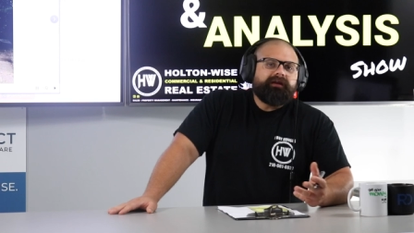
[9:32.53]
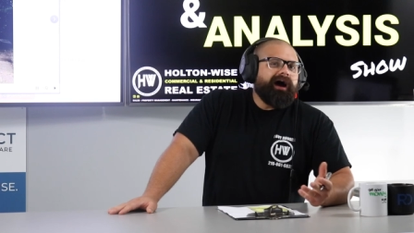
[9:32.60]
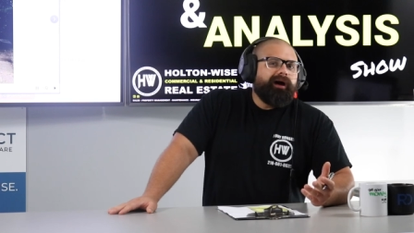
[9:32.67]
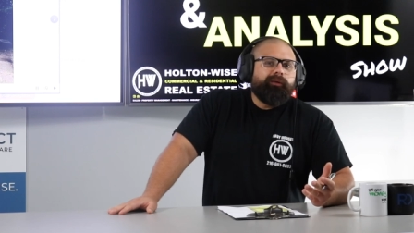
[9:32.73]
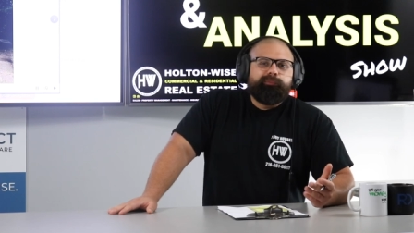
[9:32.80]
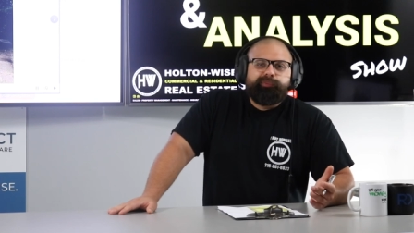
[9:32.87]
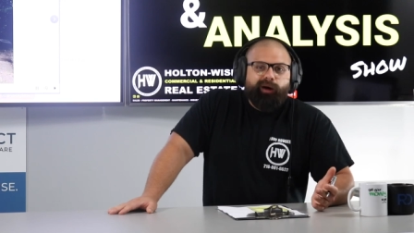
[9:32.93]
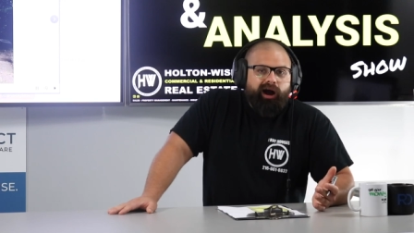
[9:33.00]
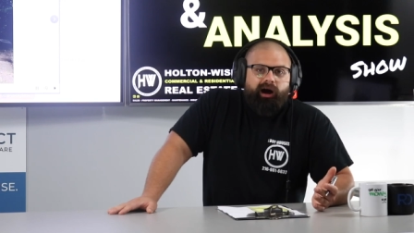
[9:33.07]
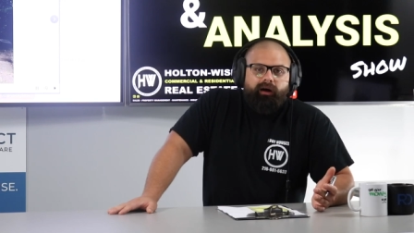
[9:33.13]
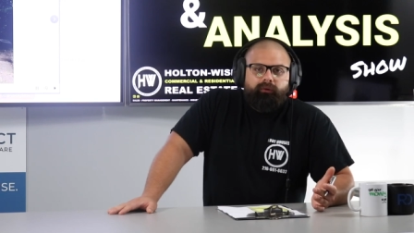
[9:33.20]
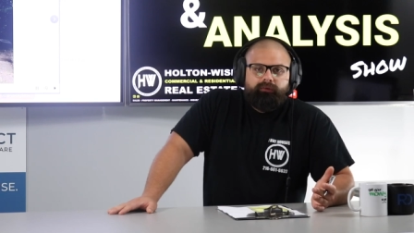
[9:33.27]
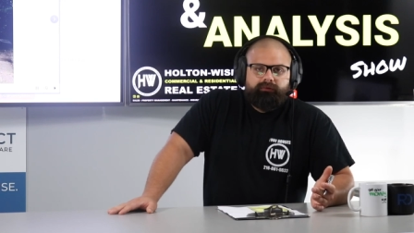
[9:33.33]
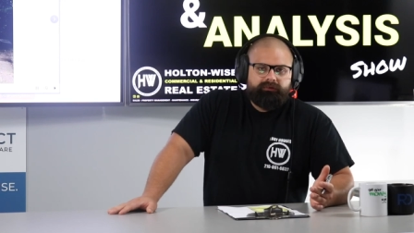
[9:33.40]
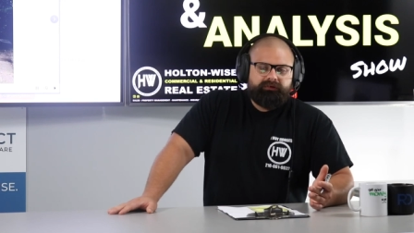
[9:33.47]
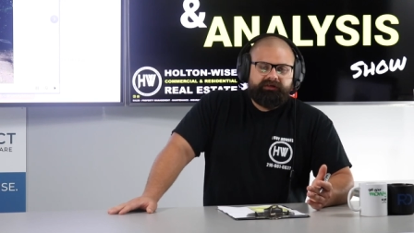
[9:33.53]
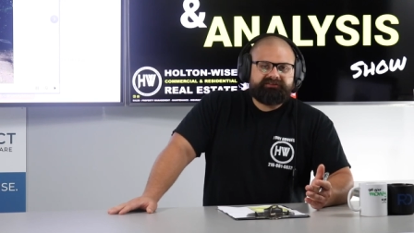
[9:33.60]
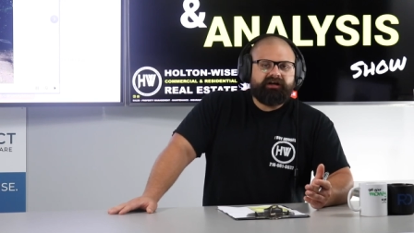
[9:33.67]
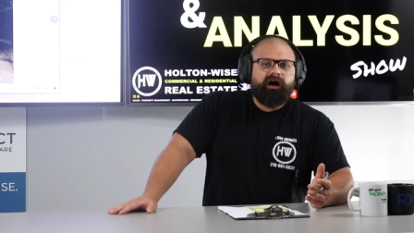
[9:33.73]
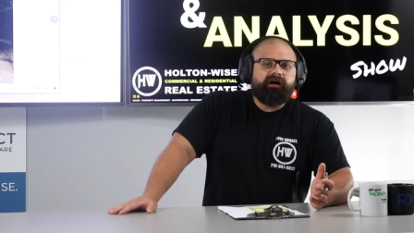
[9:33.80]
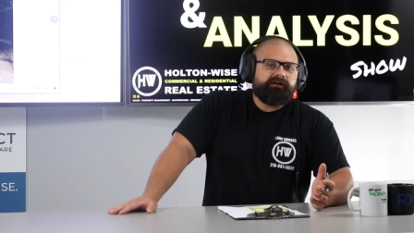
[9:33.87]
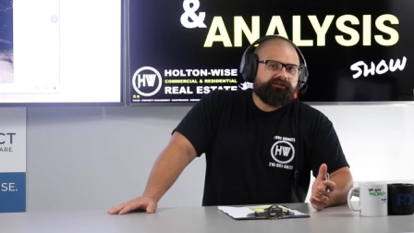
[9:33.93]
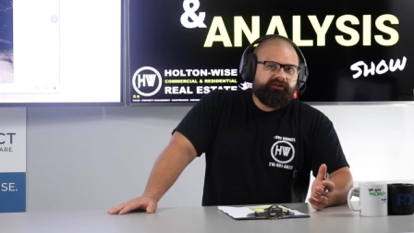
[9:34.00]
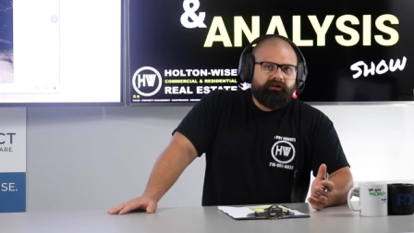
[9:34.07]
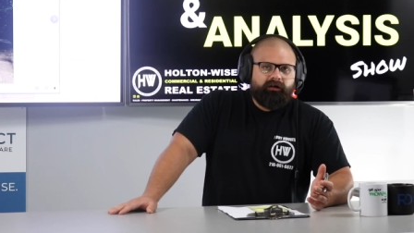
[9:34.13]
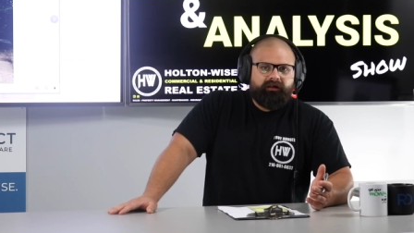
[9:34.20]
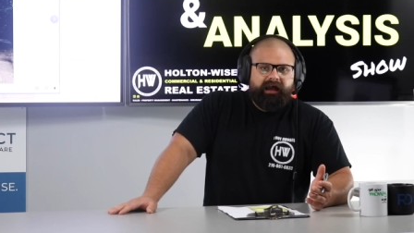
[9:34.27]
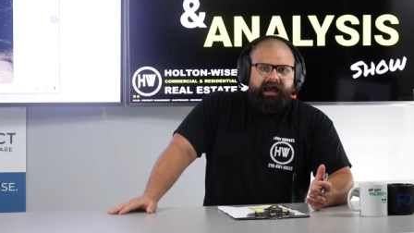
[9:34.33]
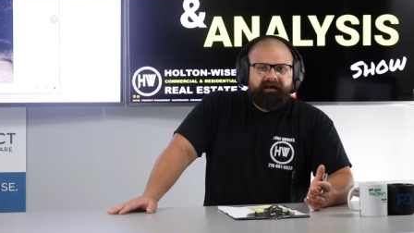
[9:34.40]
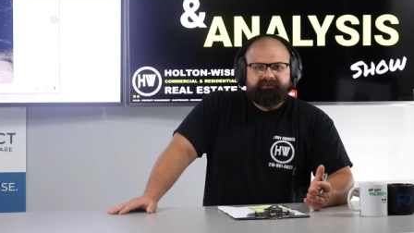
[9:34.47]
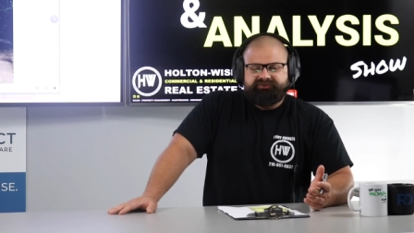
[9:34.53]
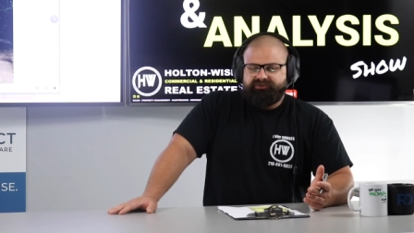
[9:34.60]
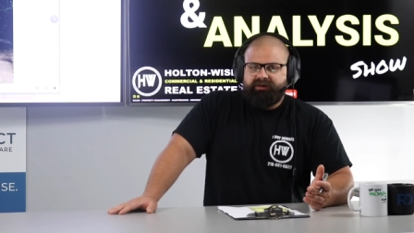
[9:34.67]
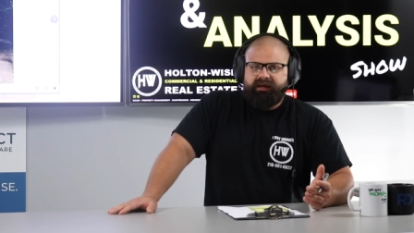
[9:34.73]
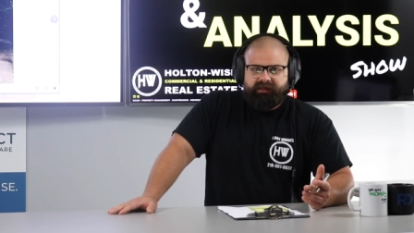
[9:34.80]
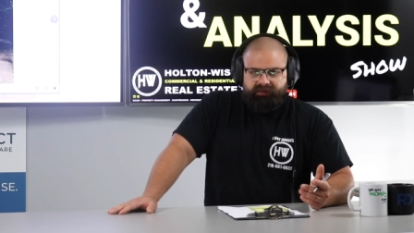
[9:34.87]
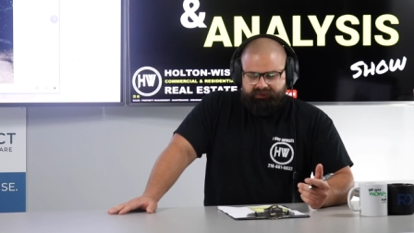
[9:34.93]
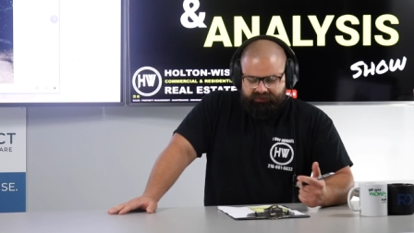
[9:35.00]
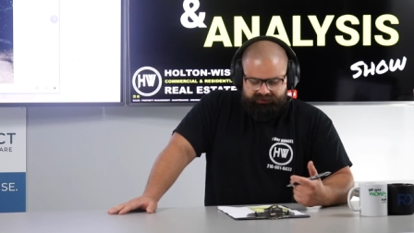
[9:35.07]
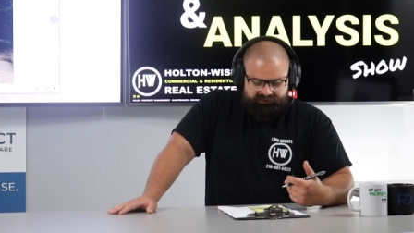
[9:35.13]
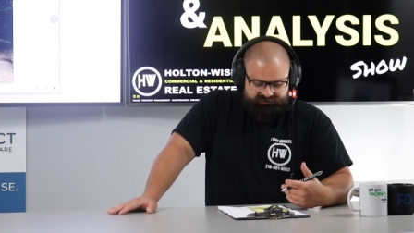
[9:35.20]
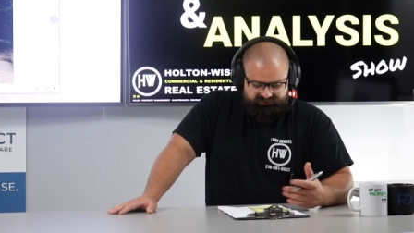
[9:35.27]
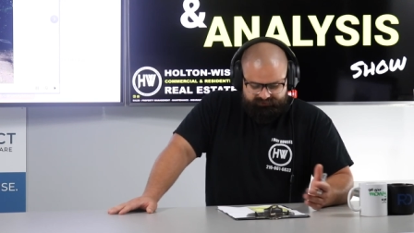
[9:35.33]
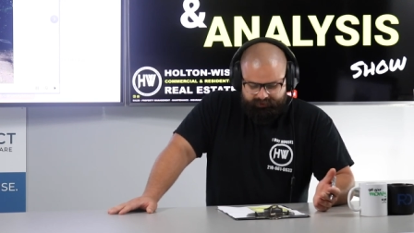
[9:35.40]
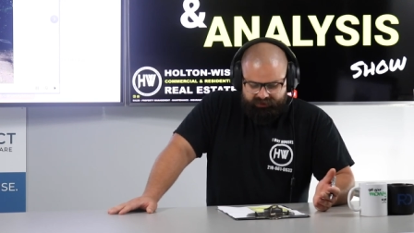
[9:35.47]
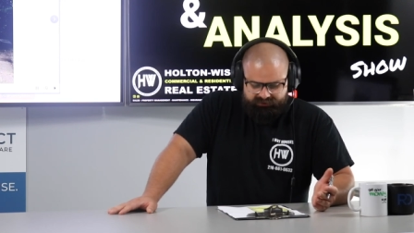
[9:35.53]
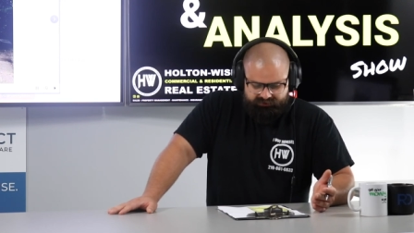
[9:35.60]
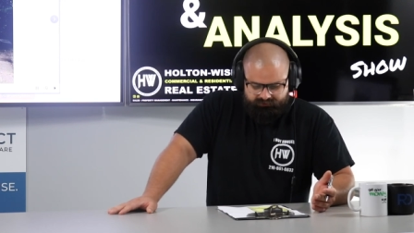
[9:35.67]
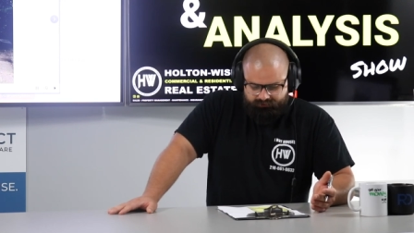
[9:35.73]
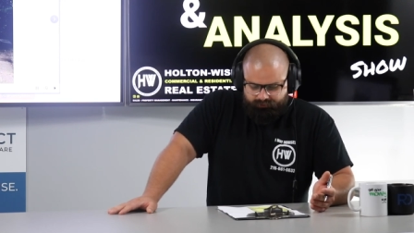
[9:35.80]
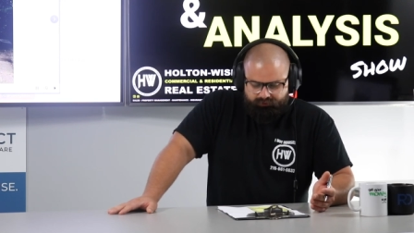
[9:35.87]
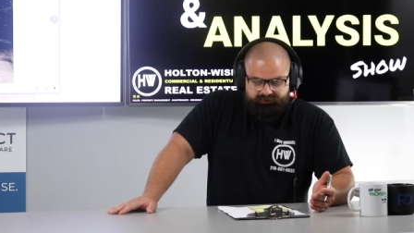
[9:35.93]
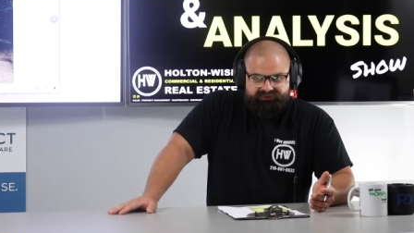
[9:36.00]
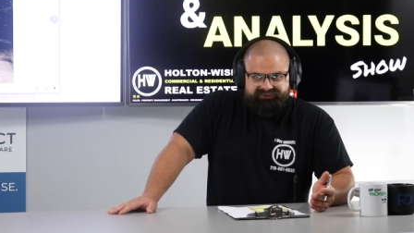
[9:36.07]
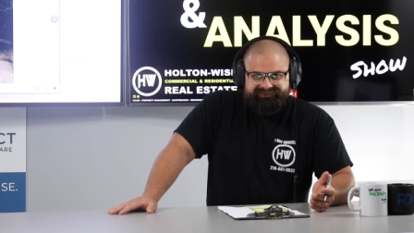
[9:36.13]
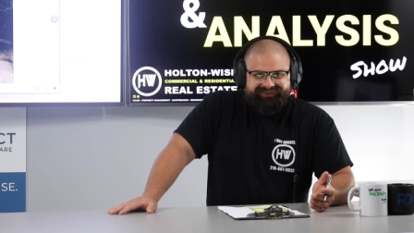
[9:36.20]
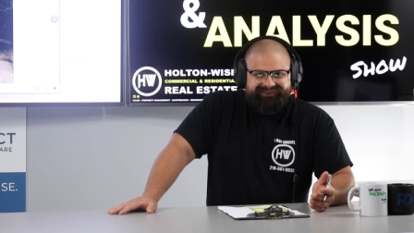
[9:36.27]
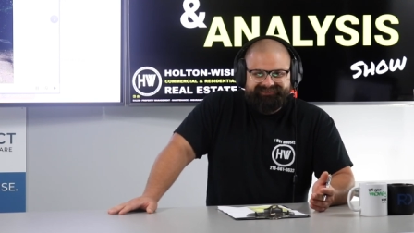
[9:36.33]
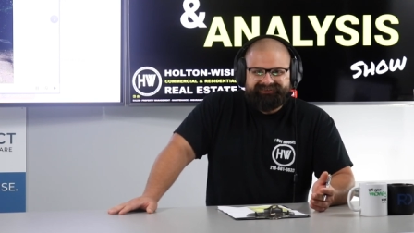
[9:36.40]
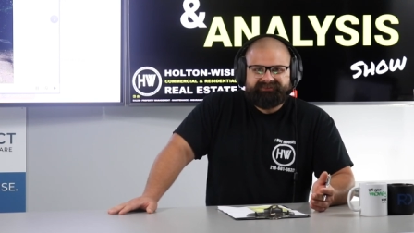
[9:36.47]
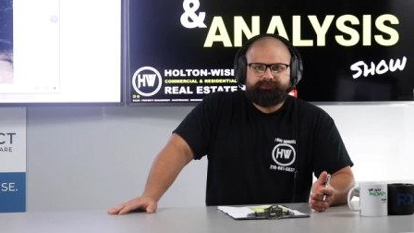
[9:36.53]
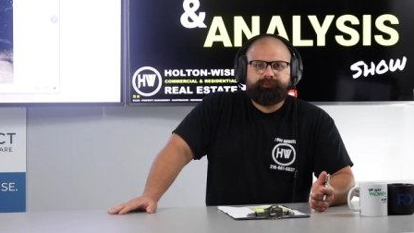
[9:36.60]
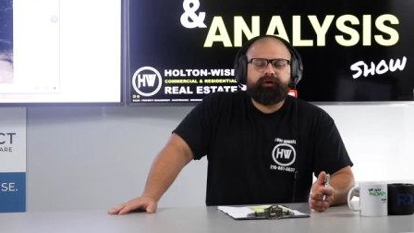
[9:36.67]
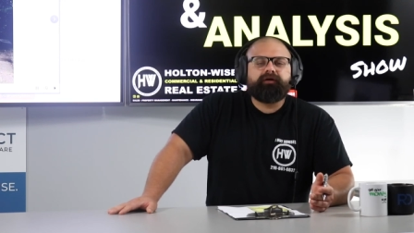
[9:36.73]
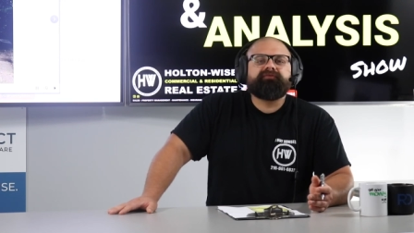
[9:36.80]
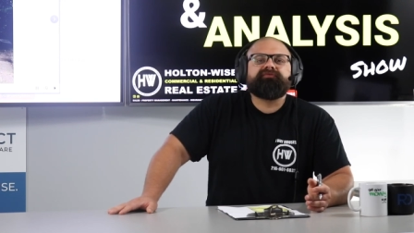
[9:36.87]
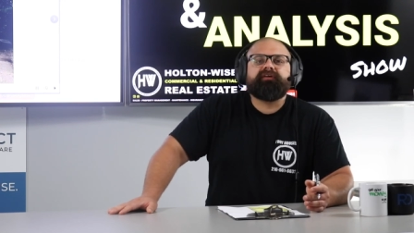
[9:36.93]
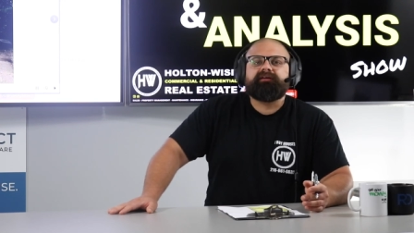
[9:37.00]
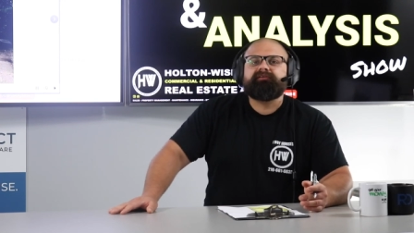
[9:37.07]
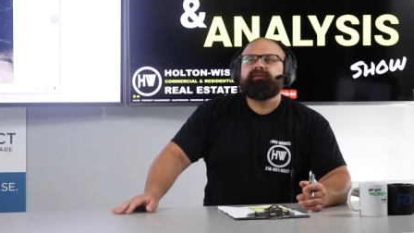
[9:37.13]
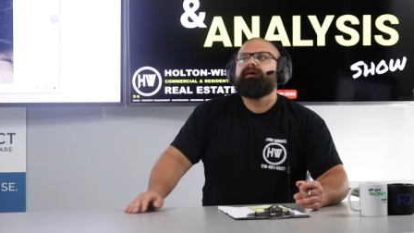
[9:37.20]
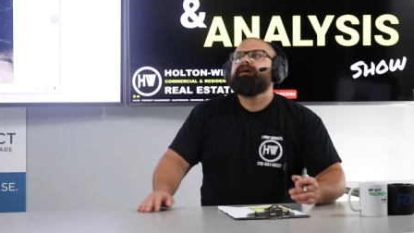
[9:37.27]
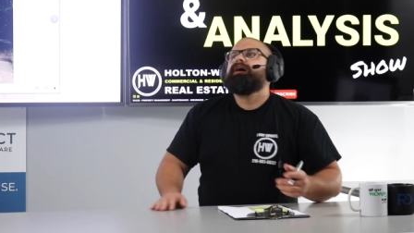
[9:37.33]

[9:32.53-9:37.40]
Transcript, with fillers: No, bro. It's a 100-year-old house. You're not going to get an inspection report that says it's perfect.